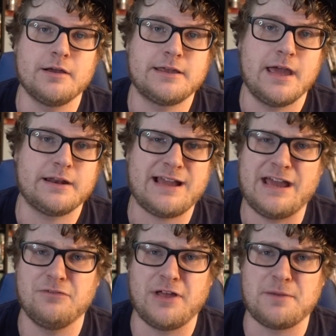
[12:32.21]
get
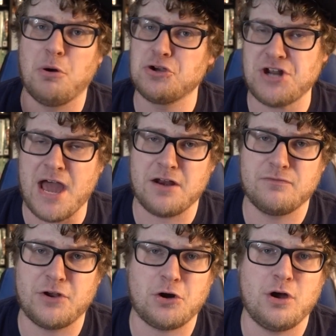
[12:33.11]
kind of like pushed out of
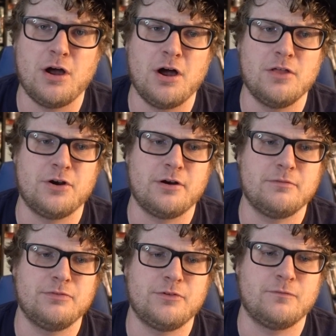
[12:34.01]

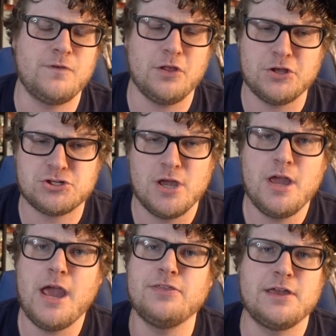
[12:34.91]
their village,
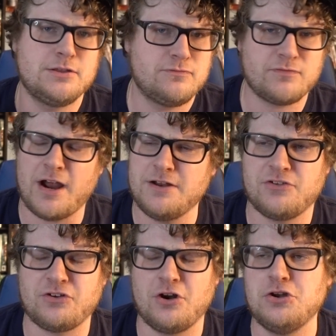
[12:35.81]
and they try and
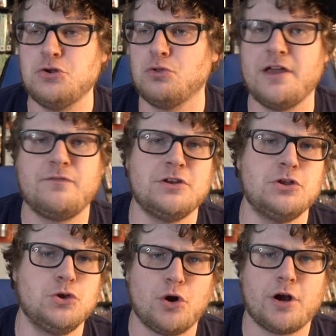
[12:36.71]
start a new life in New
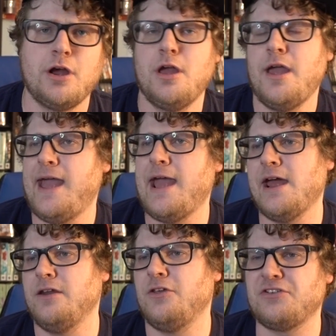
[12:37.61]
York.
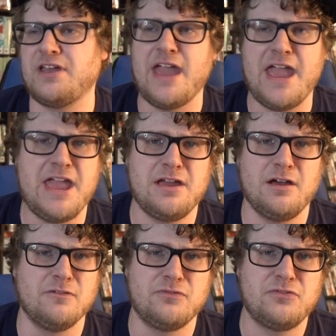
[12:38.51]
And there's a gang
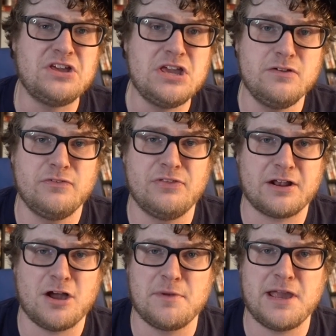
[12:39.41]
of thieves that
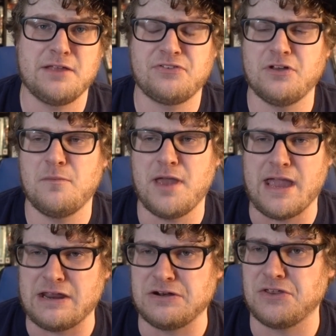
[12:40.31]
come against them,
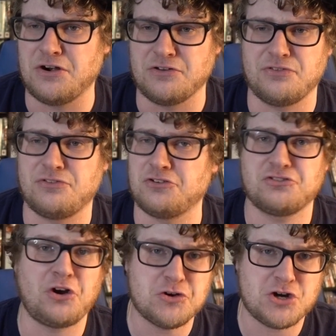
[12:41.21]
and they're
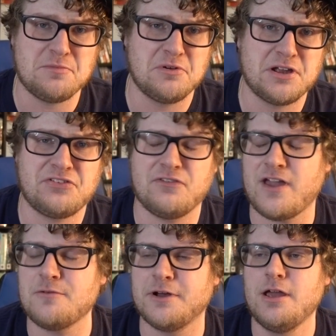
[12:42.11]
starting trouble against the
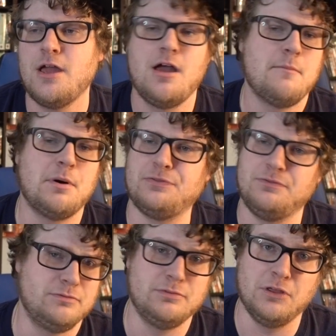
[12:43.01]
family. But
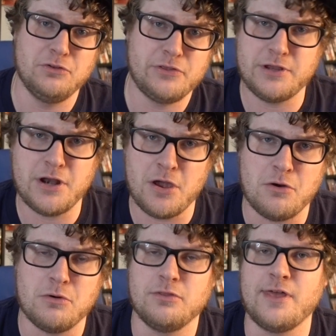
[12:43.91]
little do they
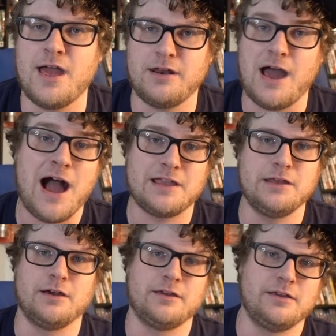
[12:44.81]
know that
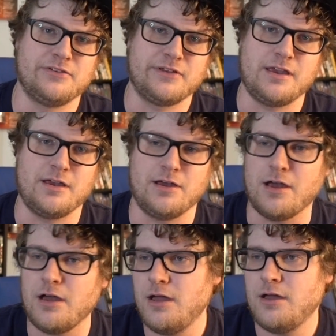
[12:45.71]
Akira is
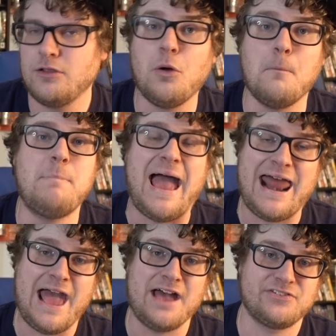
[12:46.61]
a little
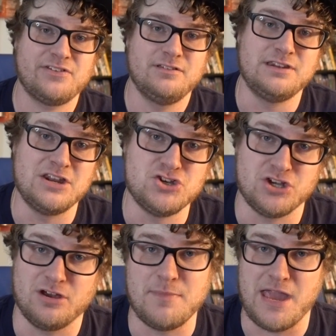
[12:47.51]
badass
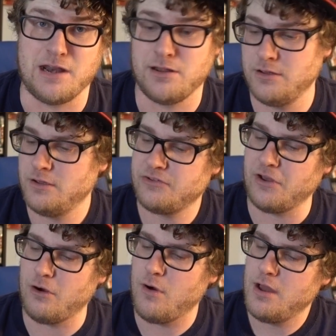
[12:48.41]
ninja man.
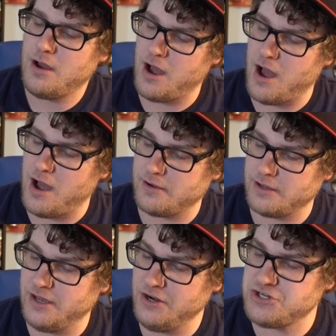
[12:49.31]
So
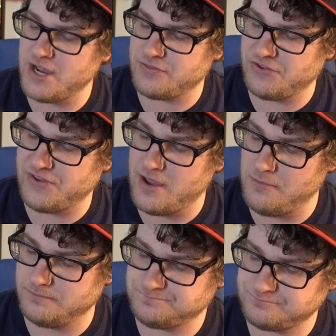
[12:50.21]
gonna check this
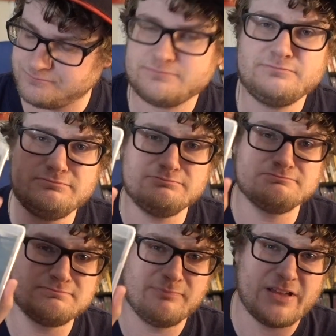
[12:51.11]
out.
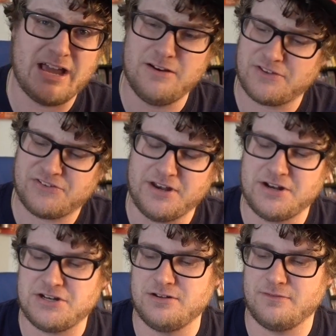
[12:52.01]
Kind of
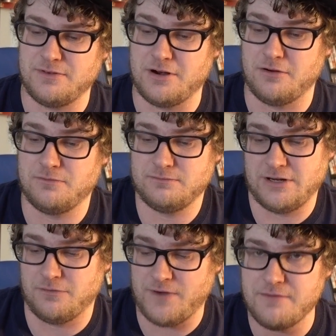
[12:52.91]
excited. If
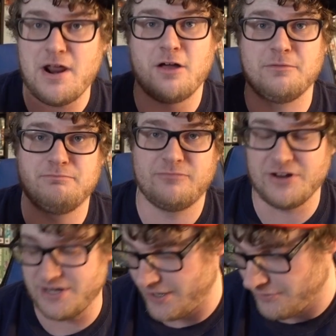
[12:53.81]
$5
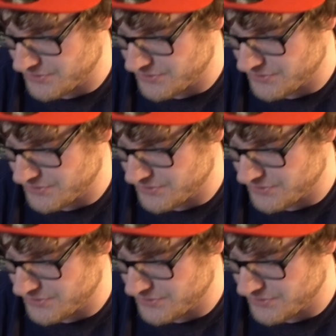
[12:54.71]
freaking Arrow